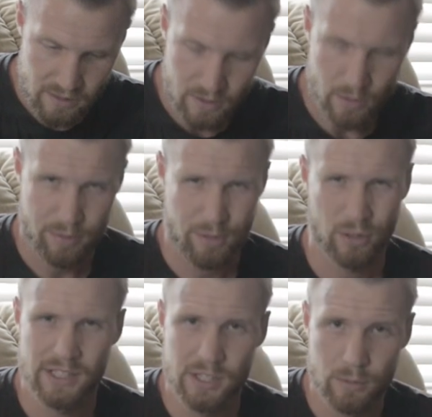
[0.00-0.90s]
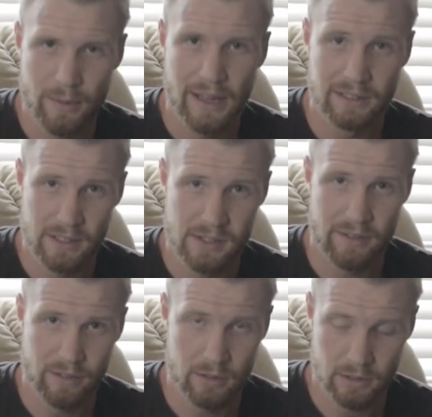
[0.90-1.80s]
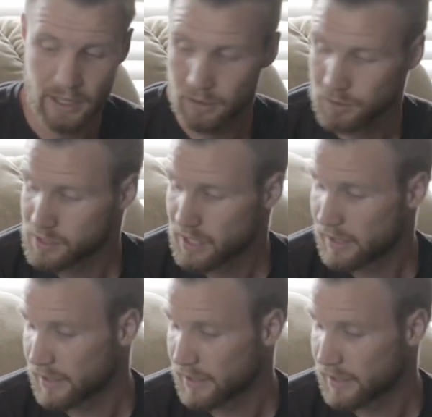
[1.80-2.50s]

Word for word: Their 32 bag does have other colors.